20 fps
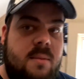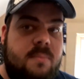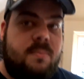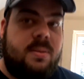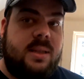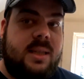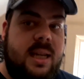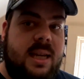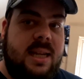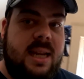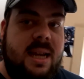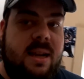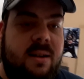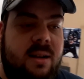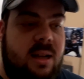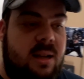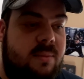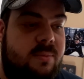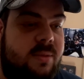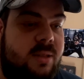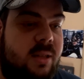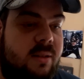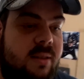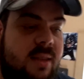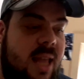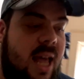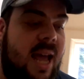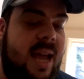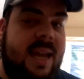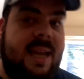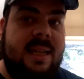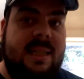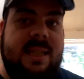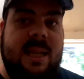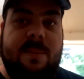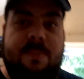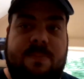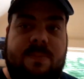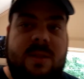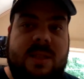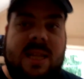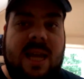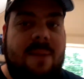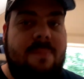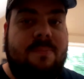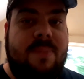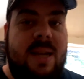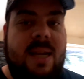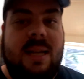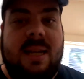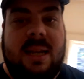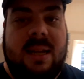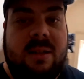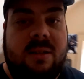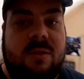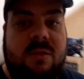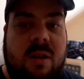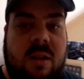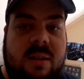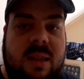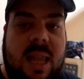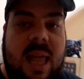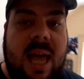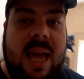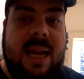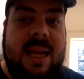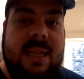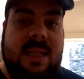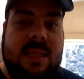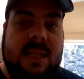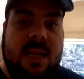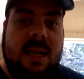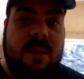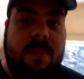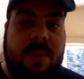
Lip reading: But then here comes Elias. They stop beating on Elias.